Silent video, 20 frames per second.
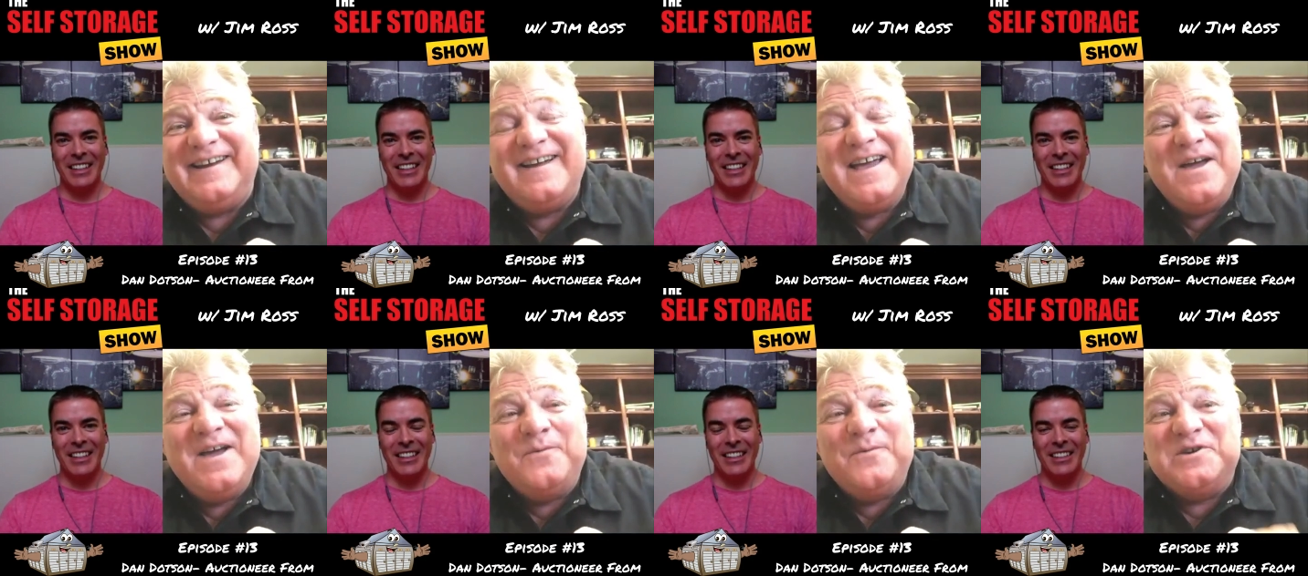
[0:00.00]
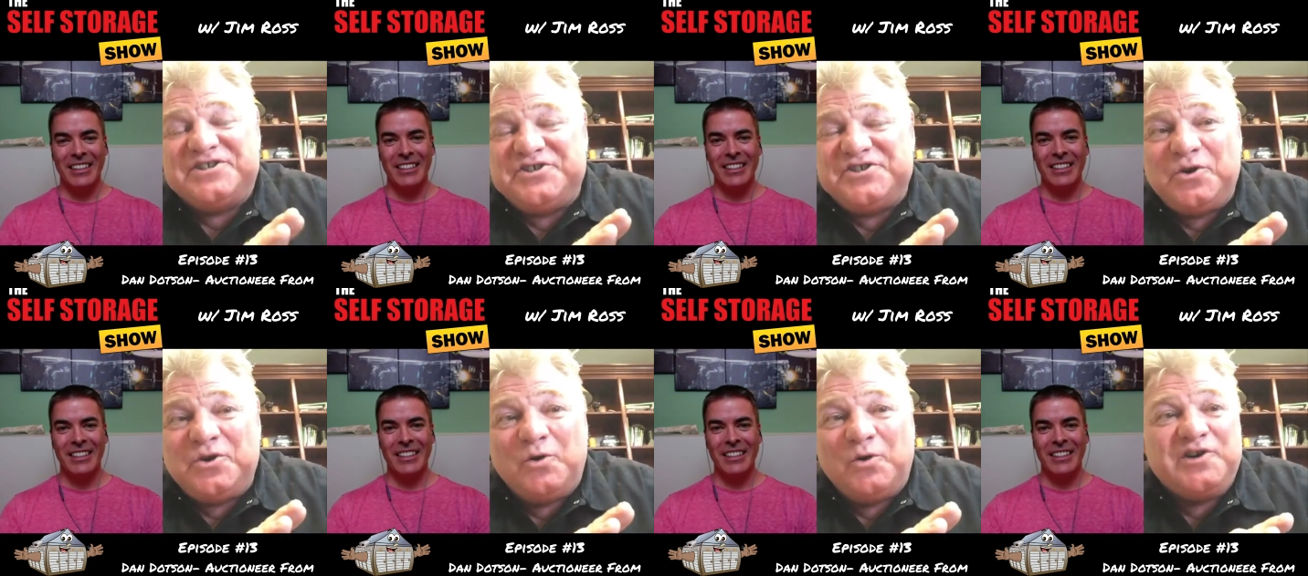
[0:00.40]
Speaker 1: And with
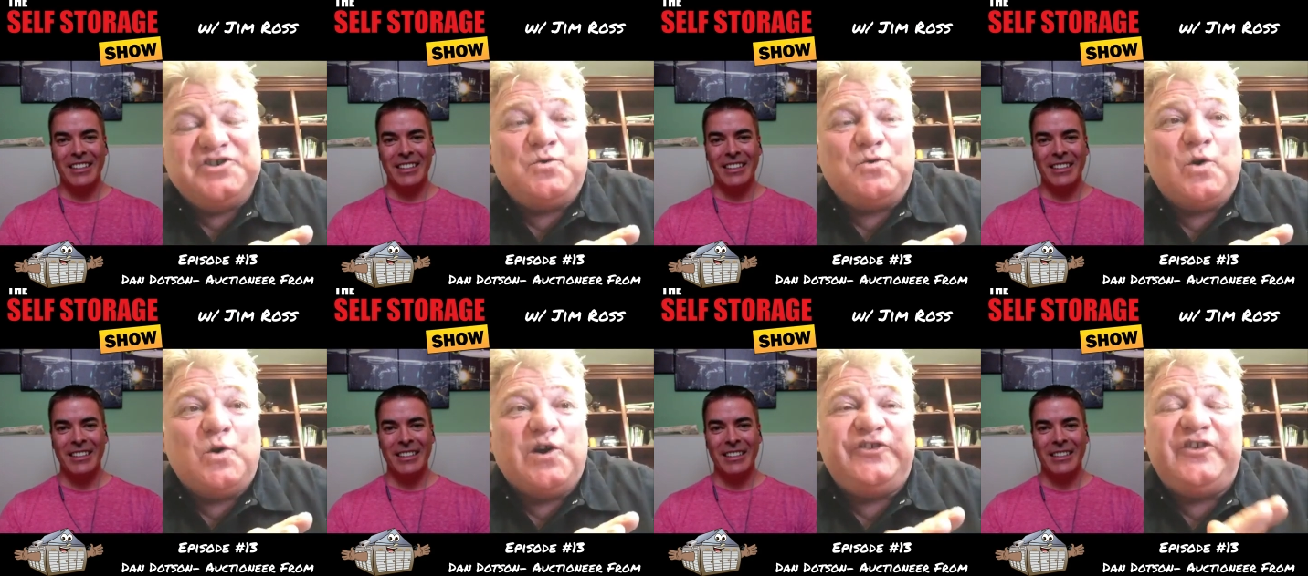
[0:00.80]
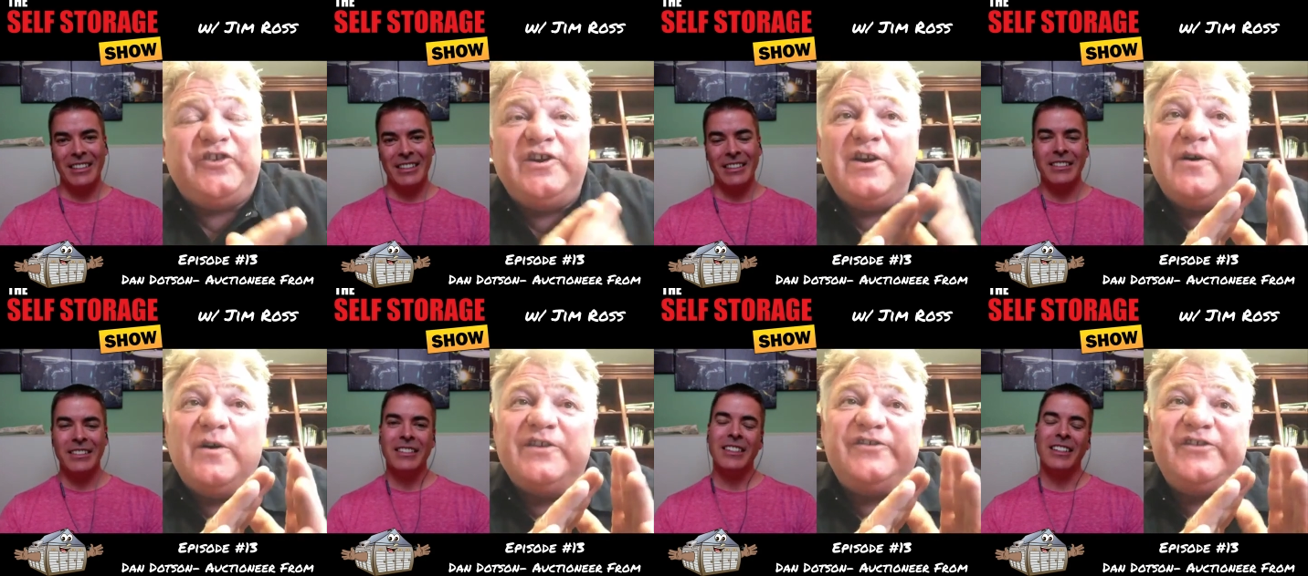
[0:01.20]
Storage Wars,
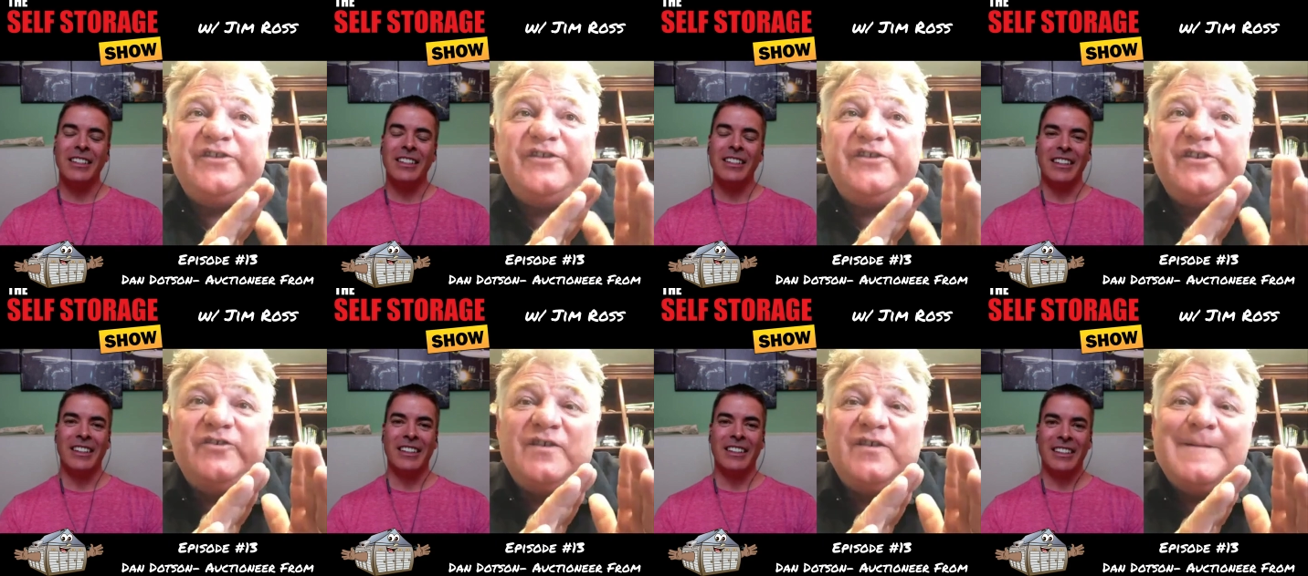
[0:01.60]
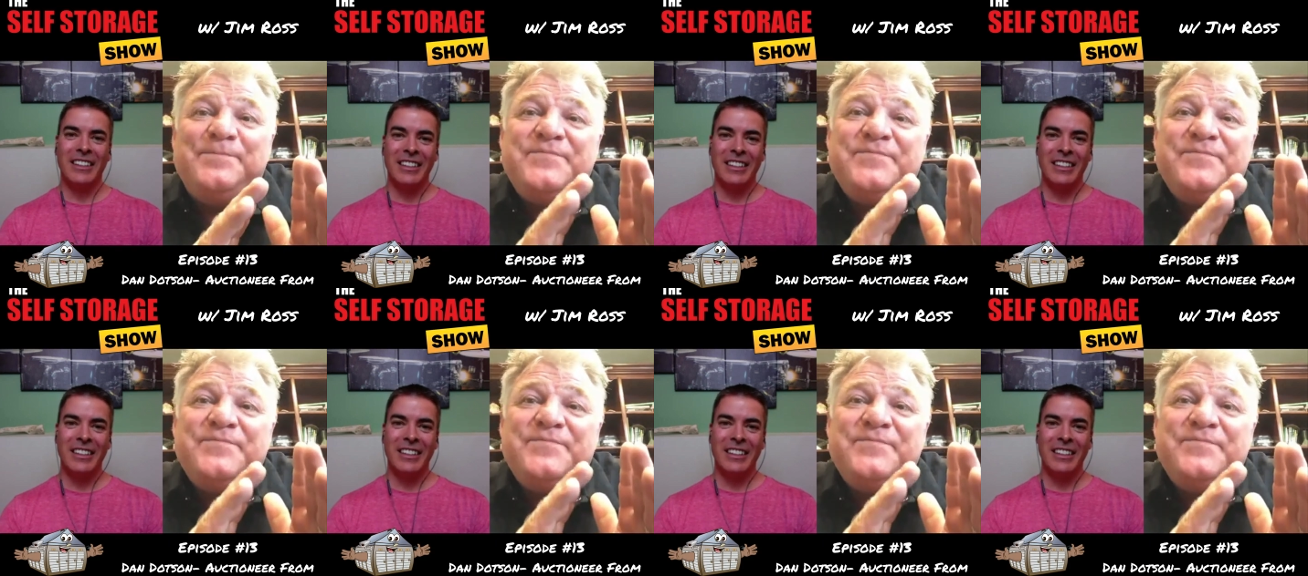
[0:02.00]
you know, it's